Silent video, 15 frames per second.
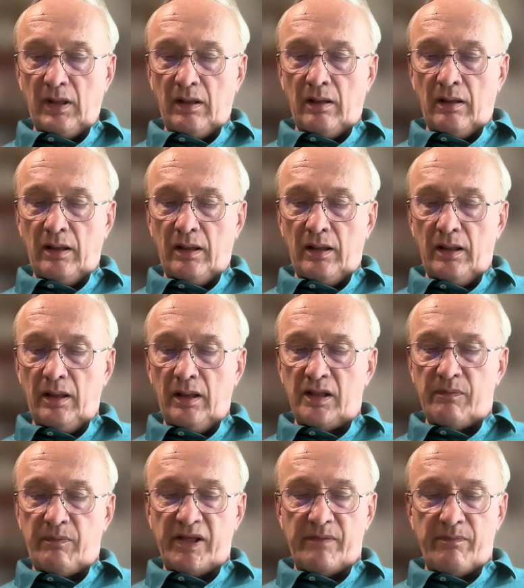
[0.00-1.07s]
I
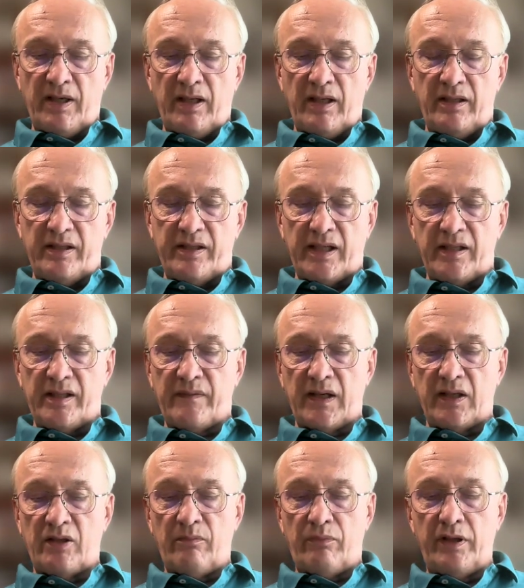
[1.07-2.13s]
express my
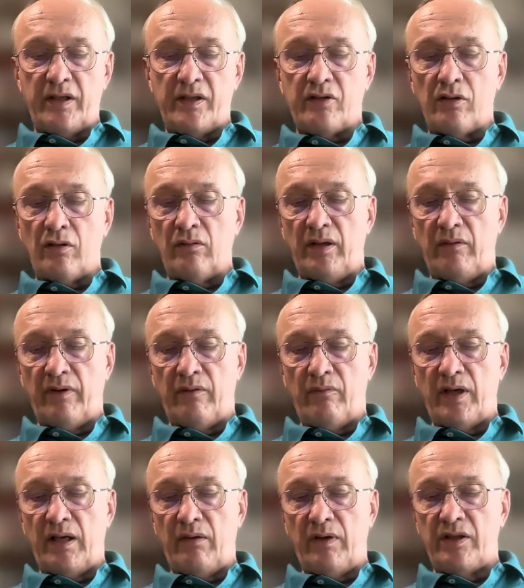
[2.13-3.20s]
dissatisfaction pretty strongly with the
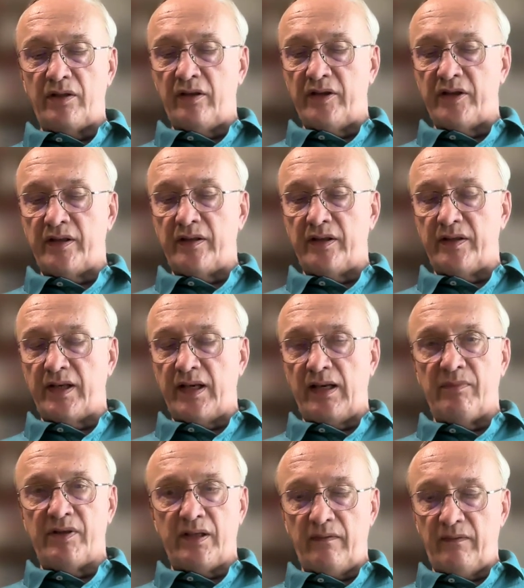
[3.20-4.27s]
way in which the
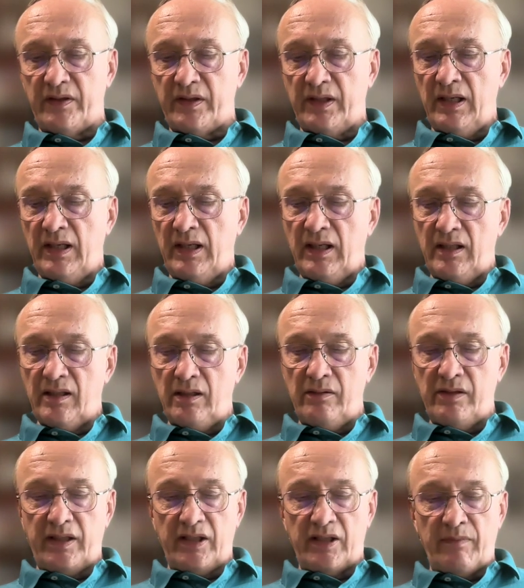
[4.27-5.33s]
Siam service is
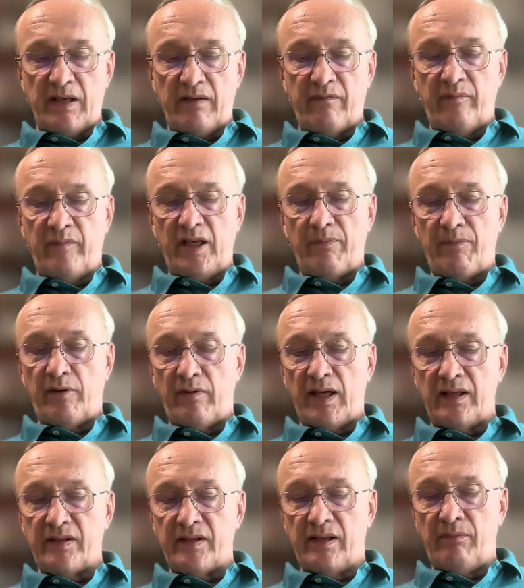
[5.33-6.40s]
losing its men from the upper
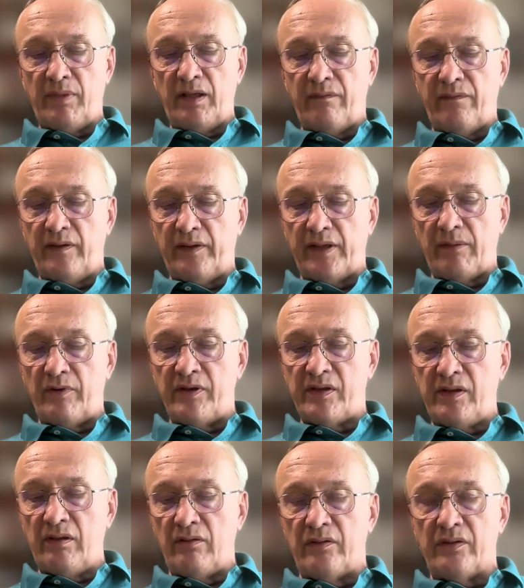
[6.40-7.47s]
ranks and being filled up with
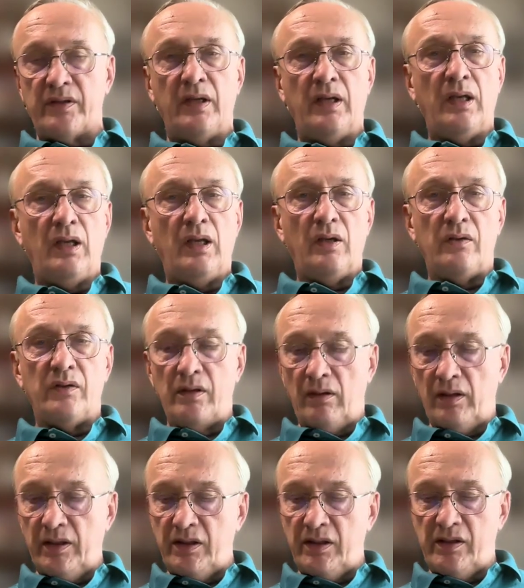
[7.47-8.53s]
students whose
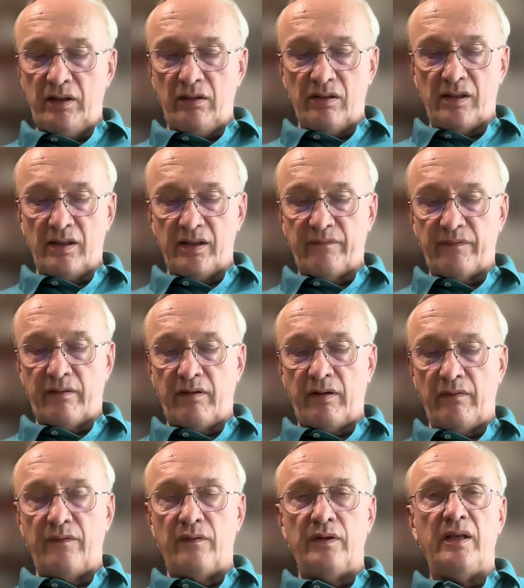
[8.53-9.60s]
knowledge is useless for 3
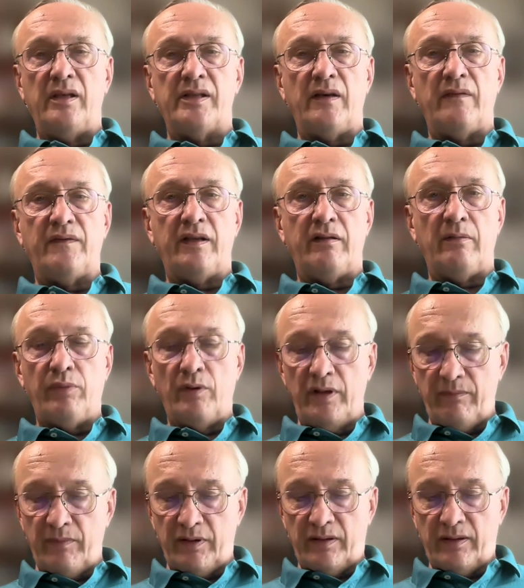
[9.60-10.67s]
or 4 years after their
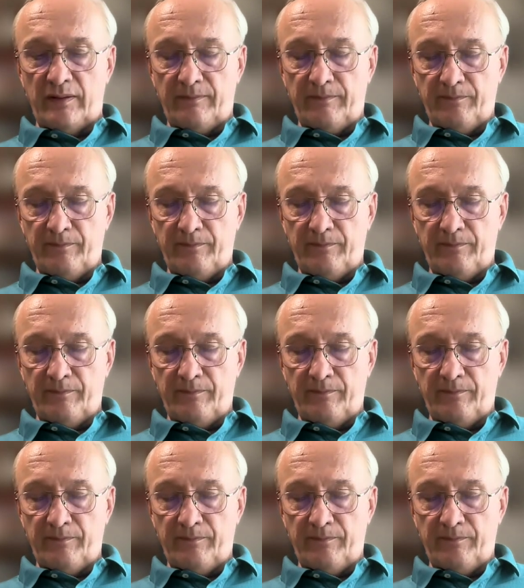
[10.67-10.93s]
appointment.